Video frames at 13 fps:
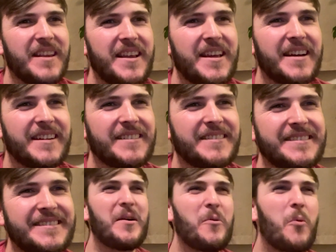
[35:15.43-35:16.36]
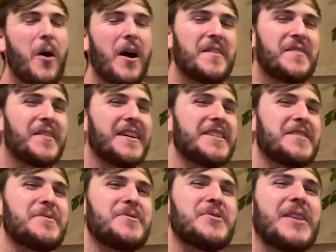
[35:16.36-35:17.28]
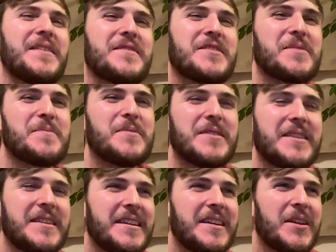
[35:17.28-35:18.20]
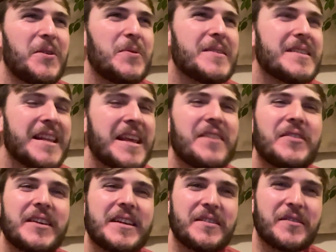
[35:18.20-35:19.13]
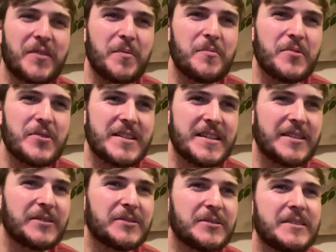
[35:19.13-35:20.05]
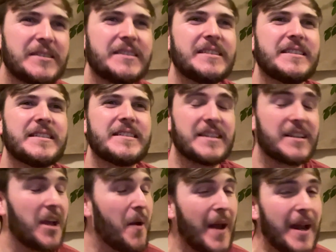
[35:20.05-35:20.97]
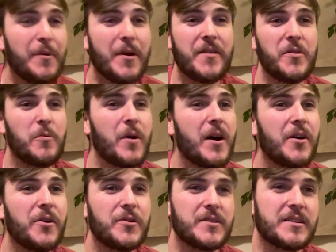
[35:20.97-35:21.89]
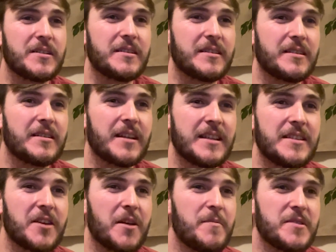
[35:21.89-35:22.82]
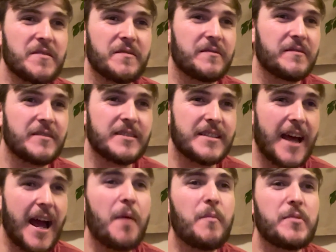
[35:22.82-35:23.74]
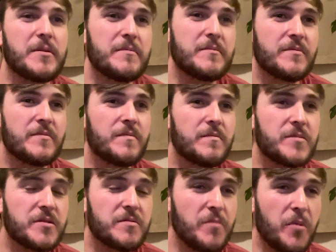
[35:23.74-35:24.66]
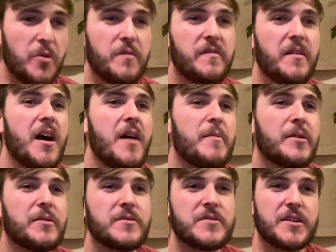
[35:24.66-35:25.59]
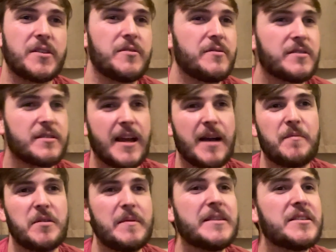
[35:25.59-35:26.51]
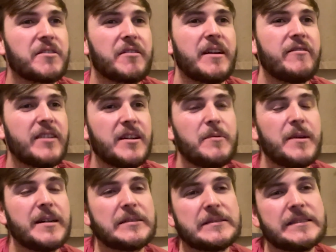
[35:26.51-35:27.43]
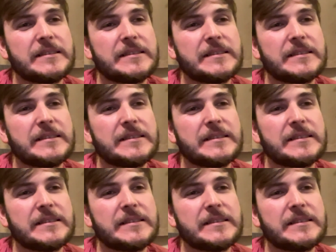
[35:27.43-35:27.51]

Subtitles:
Yeah. What advice would you give someone who is leaving from Brazil to go anywhere in the world in terms of to help them move there, but also to help them integrate really well?